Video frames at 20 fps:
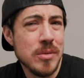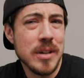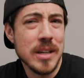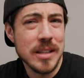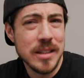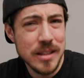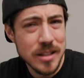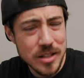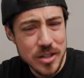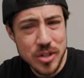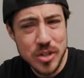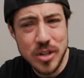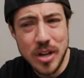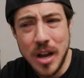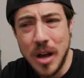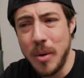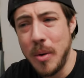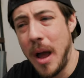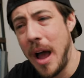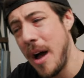you get this
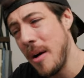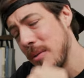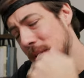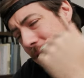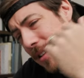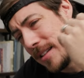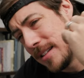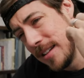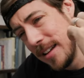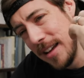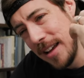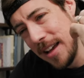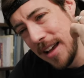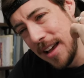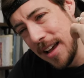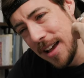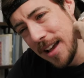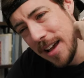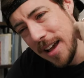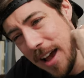shot? How did,
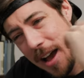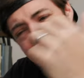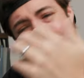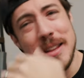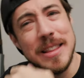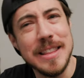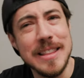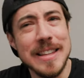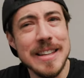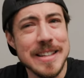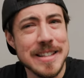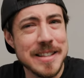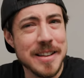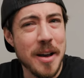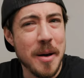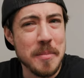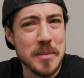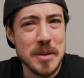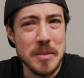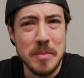how did this
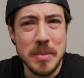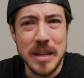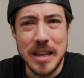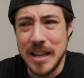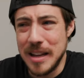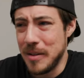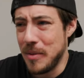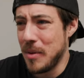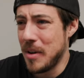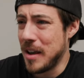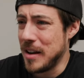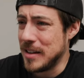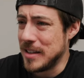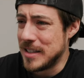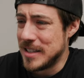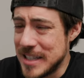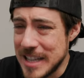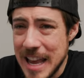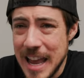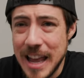come to be? And, and
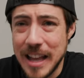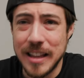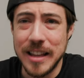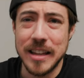dang,